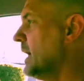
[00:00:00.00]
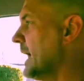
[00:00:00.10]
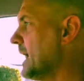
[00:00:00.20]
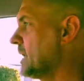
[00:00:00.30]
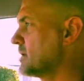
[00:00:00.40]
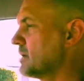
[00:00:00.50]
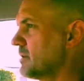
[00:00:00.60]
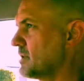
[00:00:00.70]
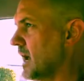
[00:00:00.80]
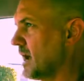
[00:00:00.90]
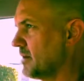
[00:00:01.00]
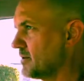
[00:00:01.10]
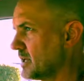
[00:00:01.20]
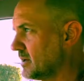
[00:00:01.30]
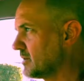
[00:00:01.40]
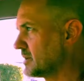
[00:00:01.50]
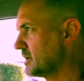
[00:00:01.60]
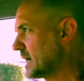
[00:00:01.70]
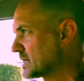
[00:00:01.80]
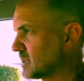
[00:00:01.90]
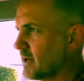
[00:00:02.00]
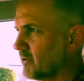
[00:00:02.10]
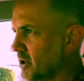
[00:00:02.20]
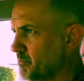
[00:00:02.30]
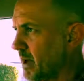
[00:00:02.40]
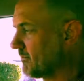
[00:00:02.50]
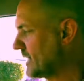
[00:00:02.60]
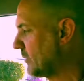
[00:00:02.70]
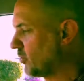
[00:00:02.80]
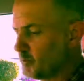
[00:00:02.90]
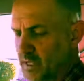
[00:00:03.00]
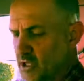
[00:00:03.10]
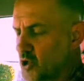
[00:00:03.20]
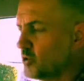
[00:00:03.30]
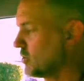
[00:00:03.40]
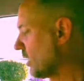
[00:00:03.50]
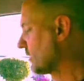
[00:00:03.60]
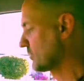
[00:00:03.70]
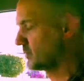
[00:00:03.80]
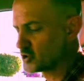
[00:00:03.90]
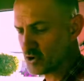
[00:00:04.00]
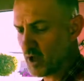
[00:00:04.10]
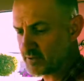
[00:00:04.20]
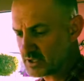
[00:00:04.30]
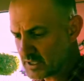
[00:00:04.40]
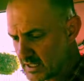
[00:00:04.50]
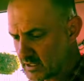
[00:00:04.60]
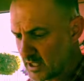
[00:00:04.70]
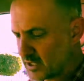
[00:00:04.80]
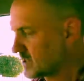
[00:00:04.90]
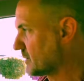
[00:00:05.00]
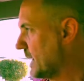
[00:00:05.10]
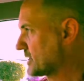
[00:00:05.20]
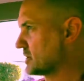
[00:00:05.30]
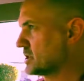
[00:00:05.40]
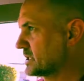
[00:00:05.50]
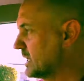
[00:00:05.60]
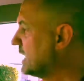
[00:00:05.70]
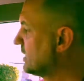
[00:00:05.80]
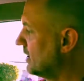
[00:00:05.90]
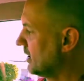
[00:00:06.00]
And the next level above that will be you going from the driver's seat to the passenger seat,